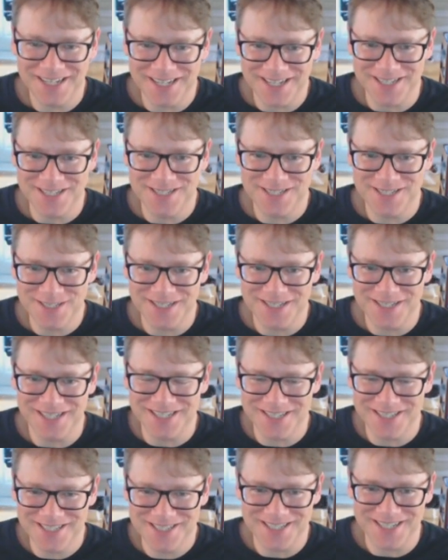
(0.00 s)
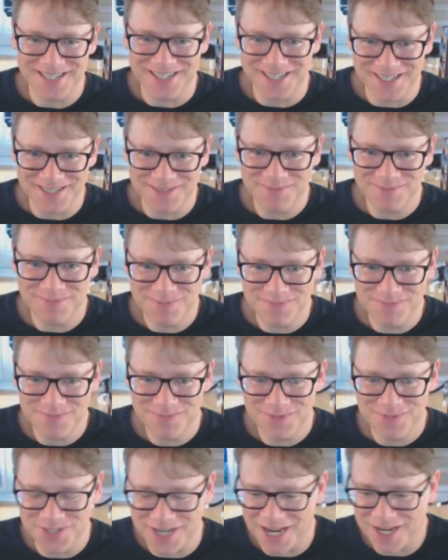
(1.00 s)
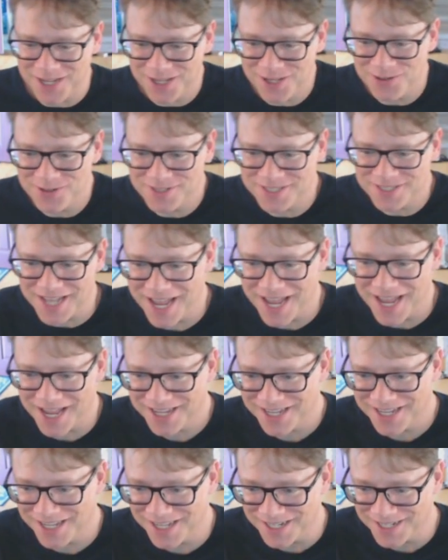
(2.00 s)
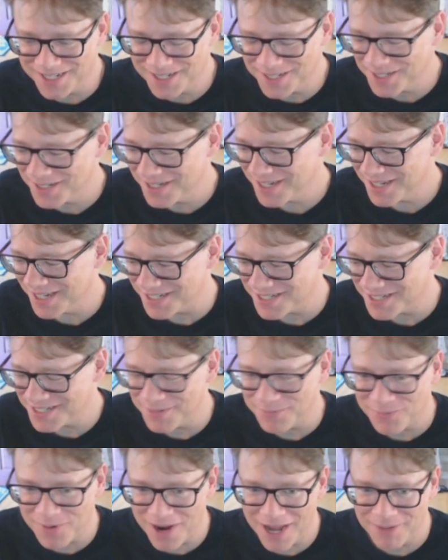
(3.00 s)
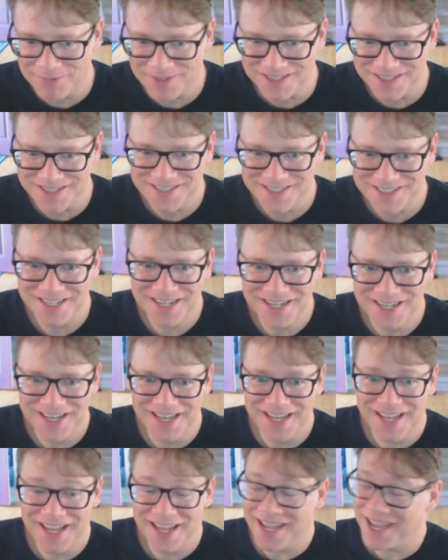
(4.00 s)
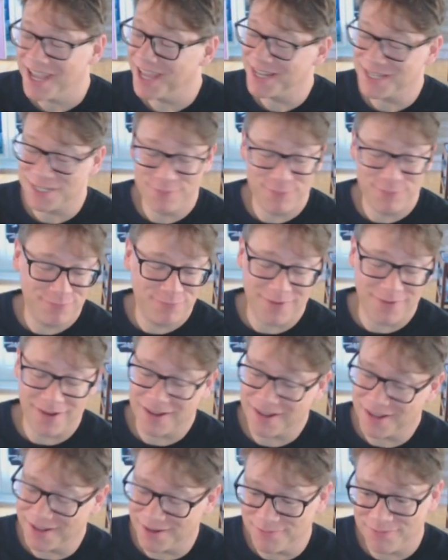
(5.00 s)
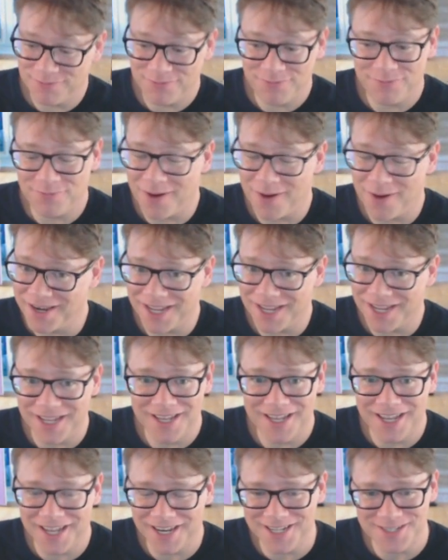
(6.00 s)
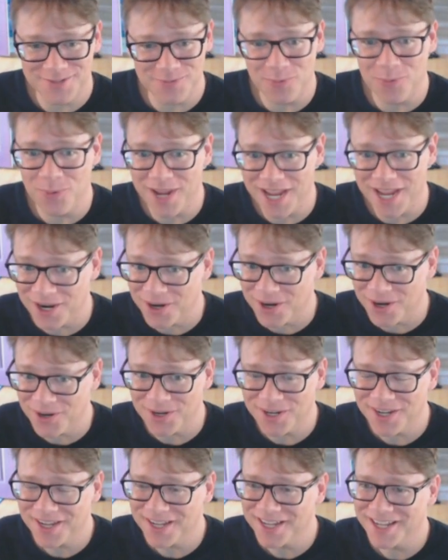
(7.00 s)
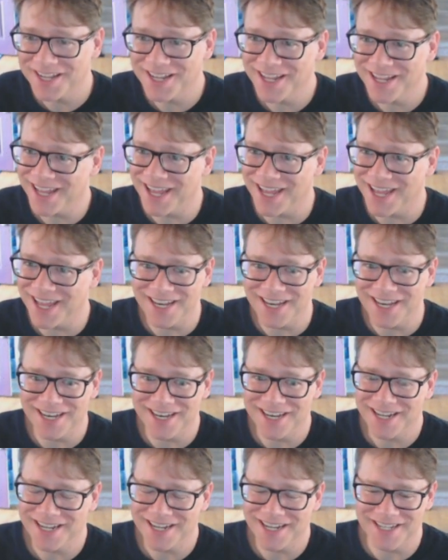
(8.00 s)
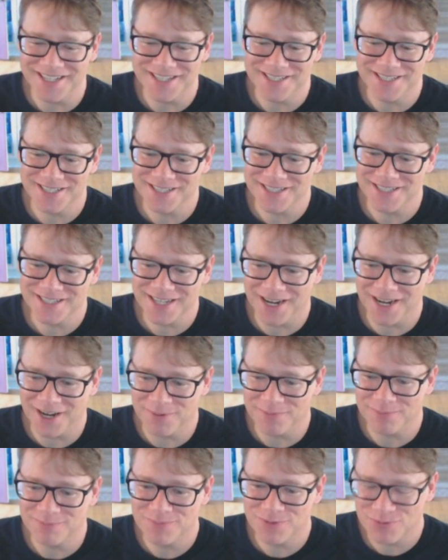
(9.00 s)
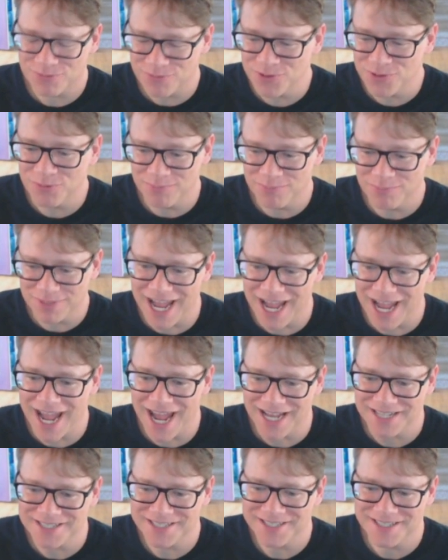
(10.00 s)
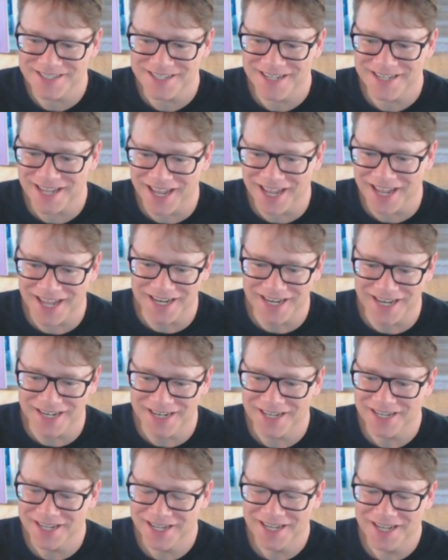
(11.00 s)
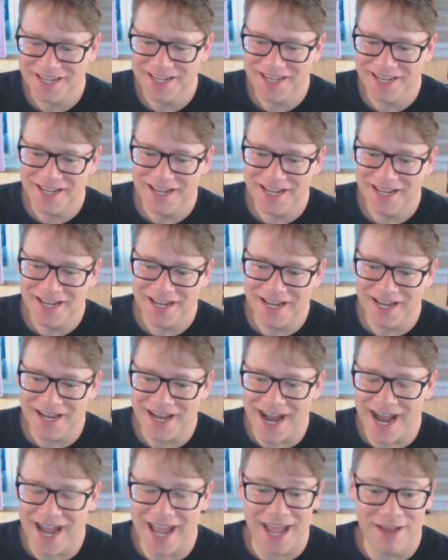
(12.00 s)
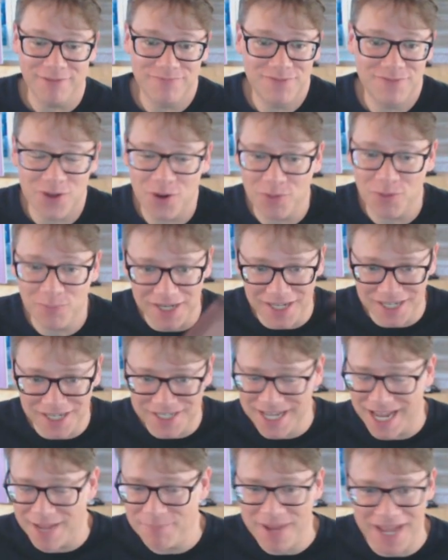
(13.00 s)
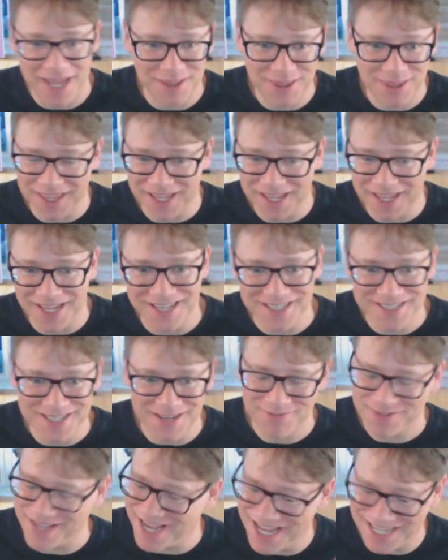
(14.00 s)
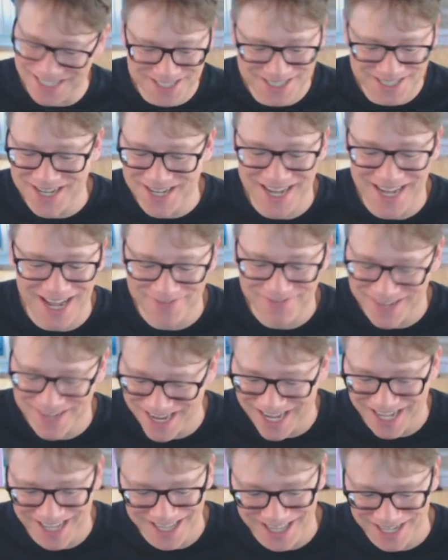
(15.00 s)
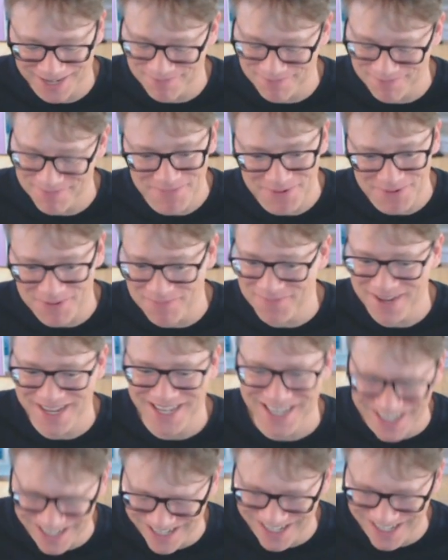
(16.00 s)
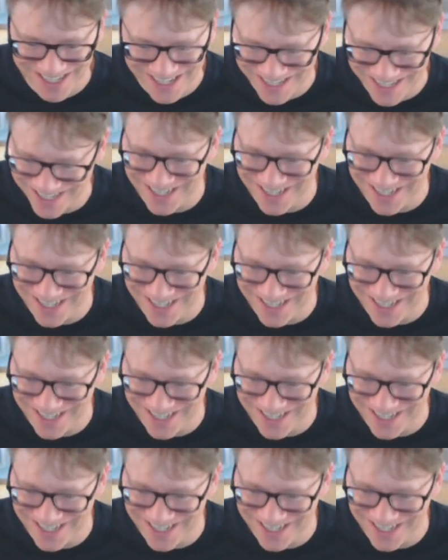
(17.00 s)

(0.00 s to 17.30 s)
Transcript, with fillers: It's it's uh, John Cusack and yes. and Tim Robbins. Yes, and it's yeah. fucking funny and it's weird. Yeah, and it's a true blast. And I have so many tapehead things. I've got I've got like memorabilia.